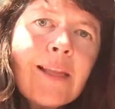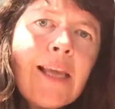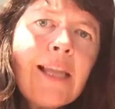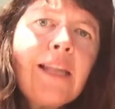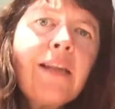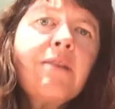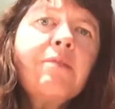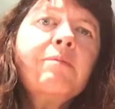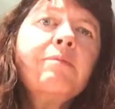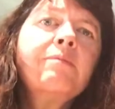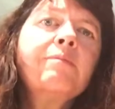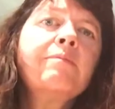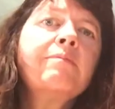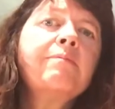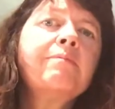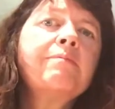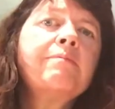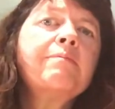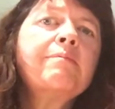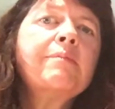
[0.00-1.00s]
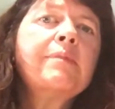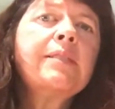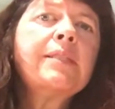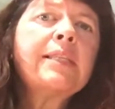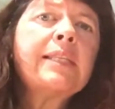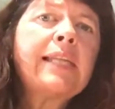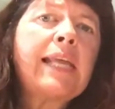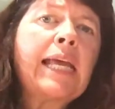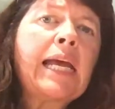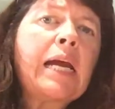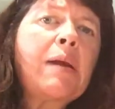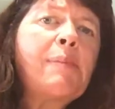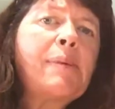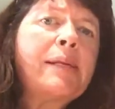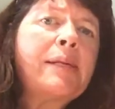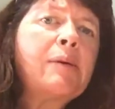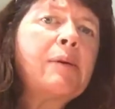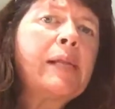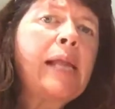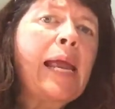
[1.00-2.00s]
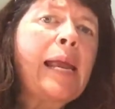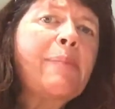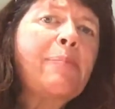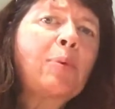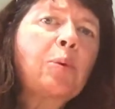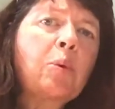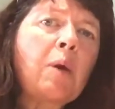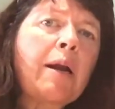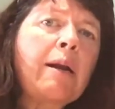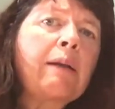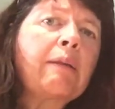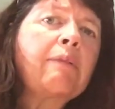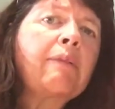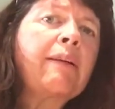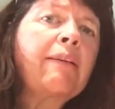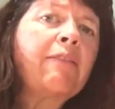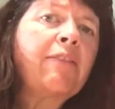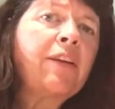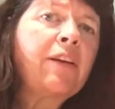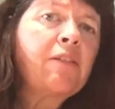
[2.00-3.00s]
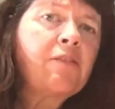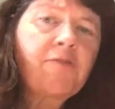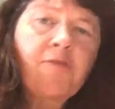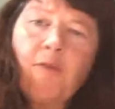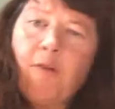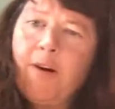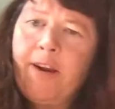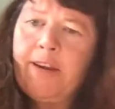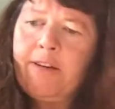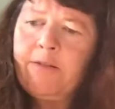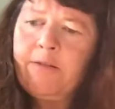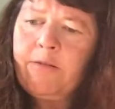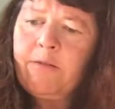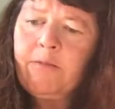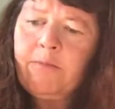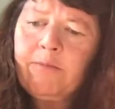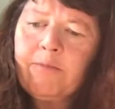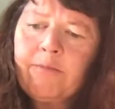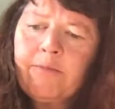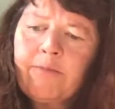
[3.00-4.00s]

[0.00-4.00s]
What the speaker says: Hello. Today I'm going to be doing a product review for you